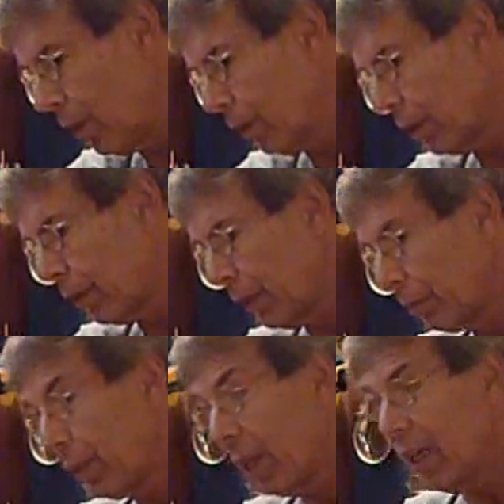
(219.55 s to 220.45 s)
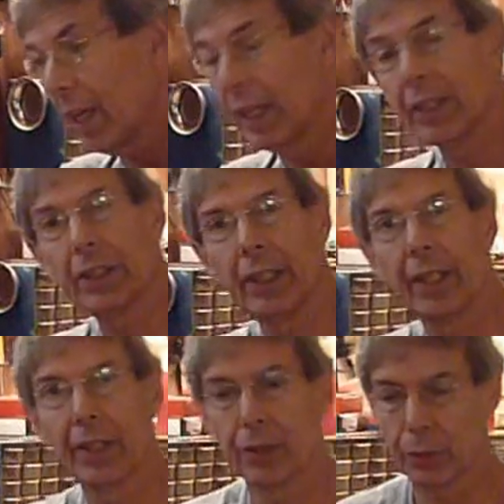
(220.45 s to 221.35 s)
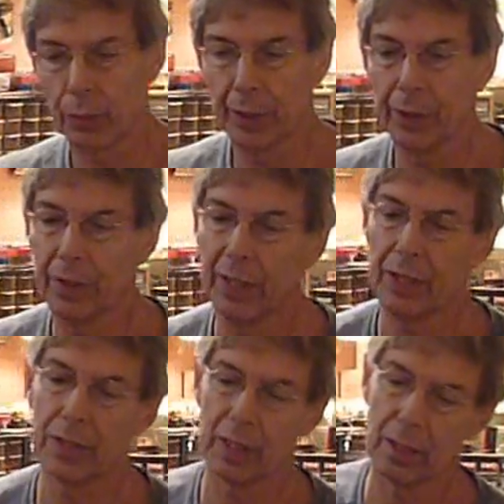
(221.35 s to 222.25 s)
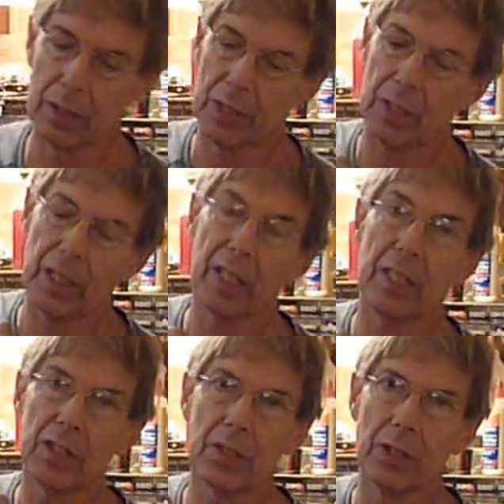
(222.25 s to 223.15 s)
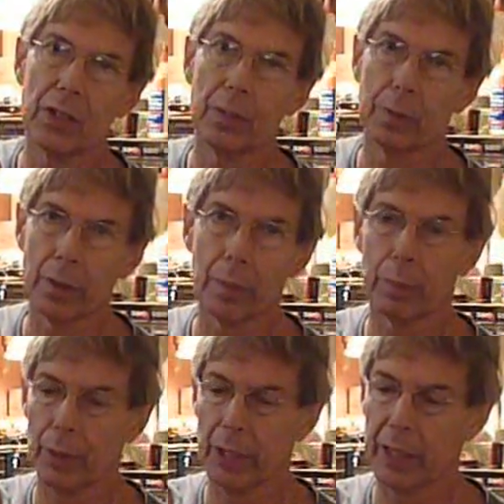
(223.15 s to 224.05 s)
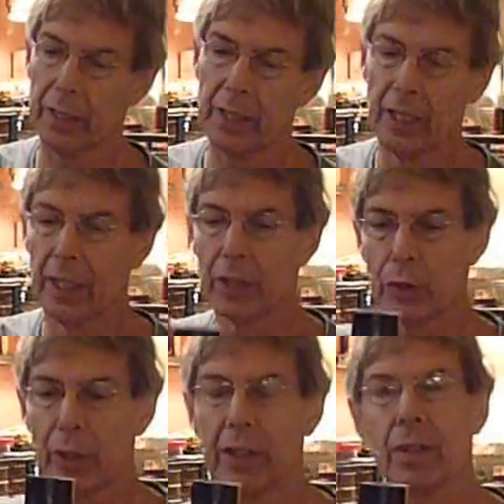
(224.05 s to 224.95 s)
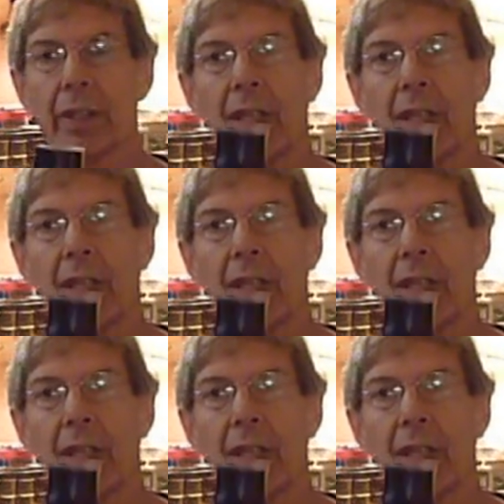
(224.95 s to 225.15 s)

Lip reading: long the thing plays is when these little seeds that you're going to put in trickle